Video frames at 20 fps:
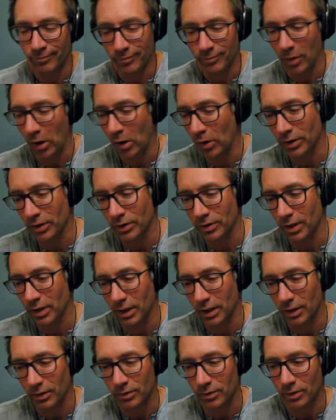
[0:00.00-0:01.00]
all these
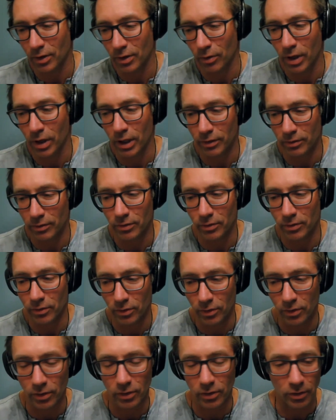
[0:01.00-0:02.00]
things, you know what?
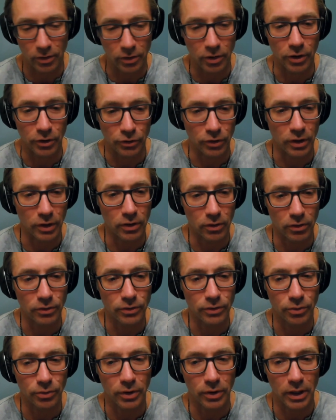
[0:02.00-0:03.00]
Your
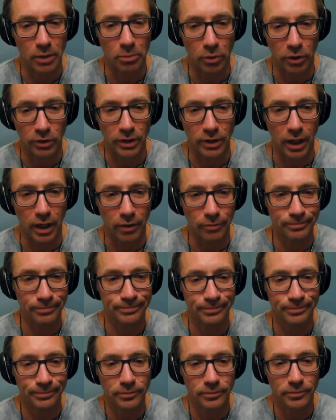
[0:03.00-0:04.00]
adrenals will get burned out.
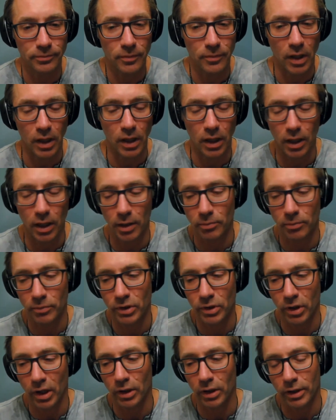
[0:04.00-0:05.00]
So I look